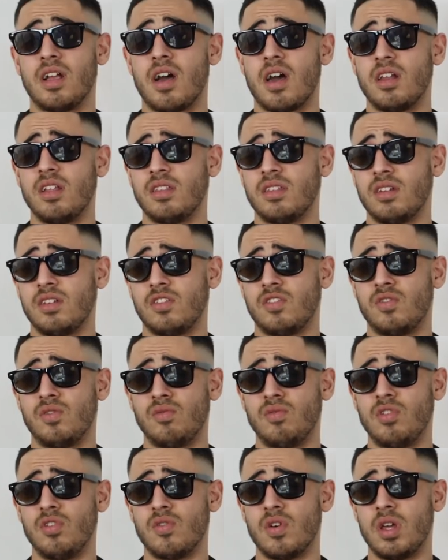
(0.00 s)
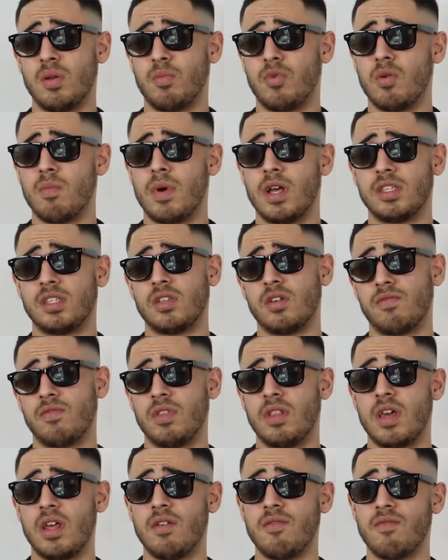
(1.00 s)
got into the studio and put myself
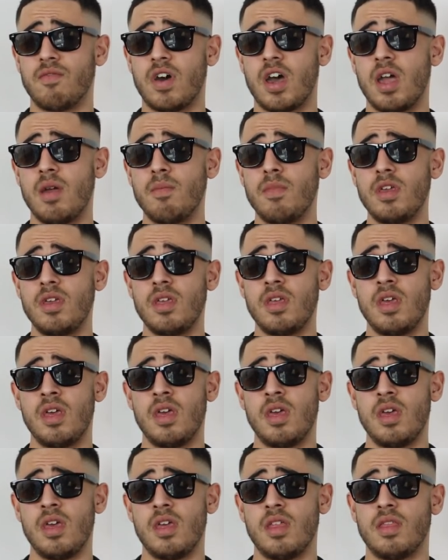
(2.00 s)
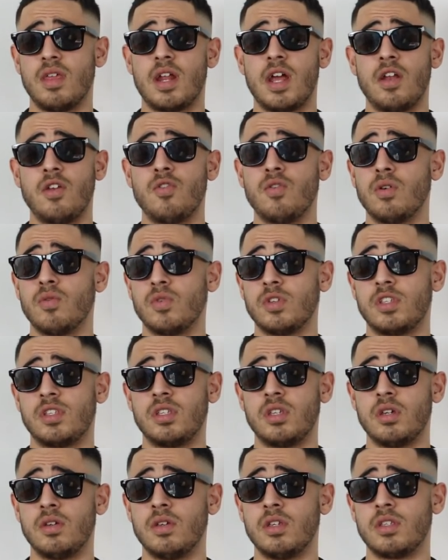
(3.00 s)
in that environment that I knew it was
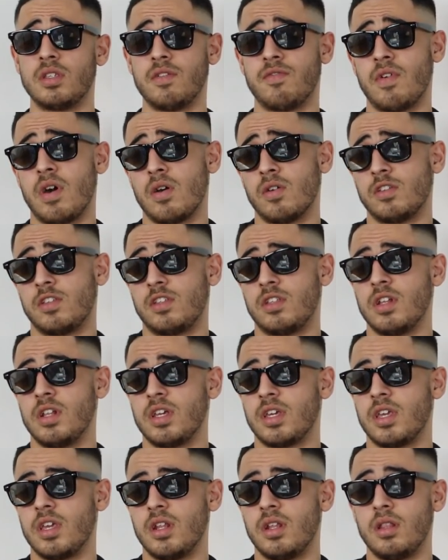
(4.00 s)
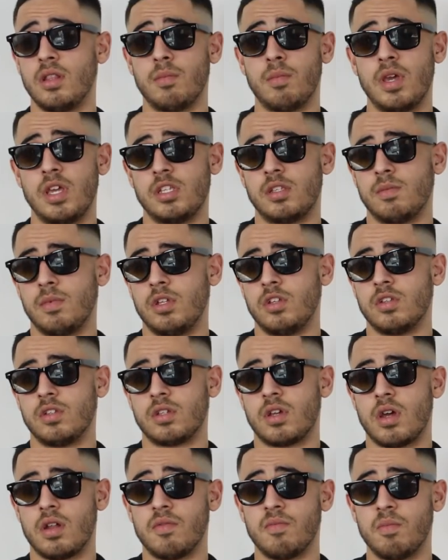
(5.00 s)
serious. If I was still a kid in the basement
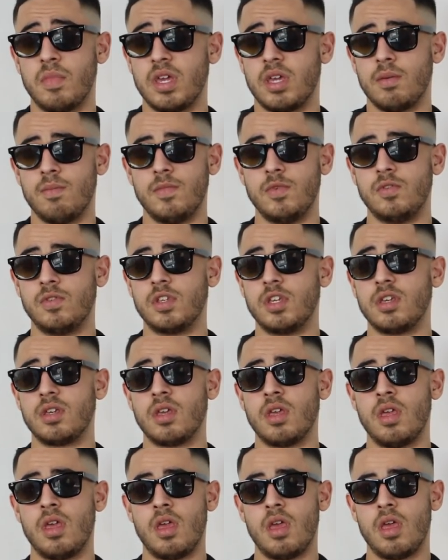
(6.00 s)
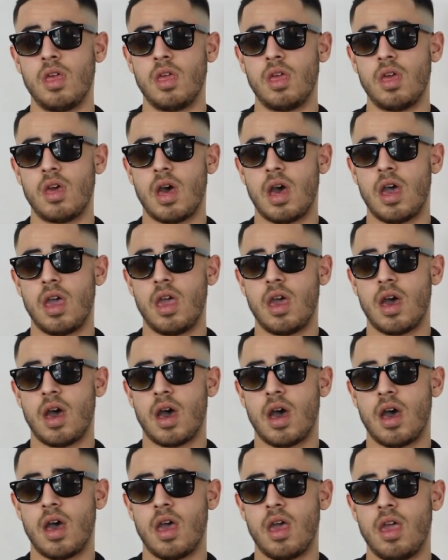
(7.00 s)
just kind of making music,
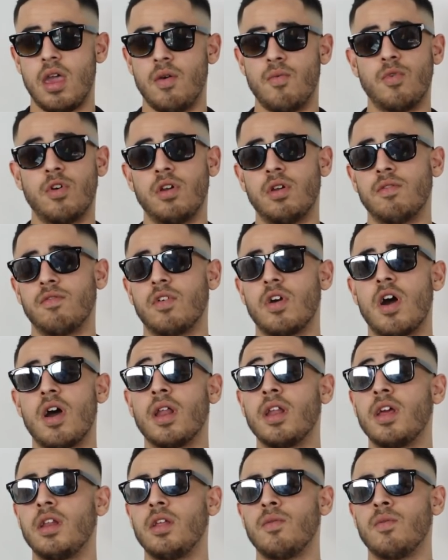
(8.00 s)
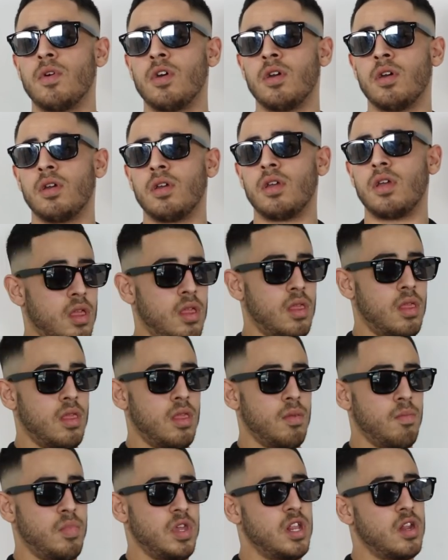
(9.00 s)
it wouldn't have gone anywhere.
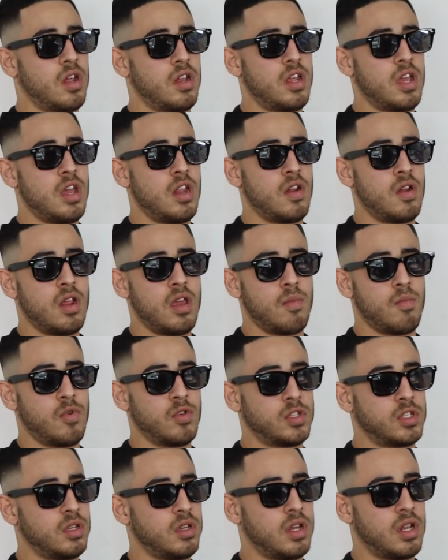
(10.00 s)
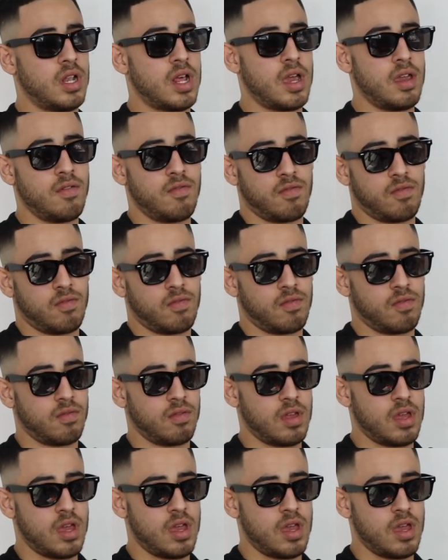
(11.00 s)
Being on the internet most of your life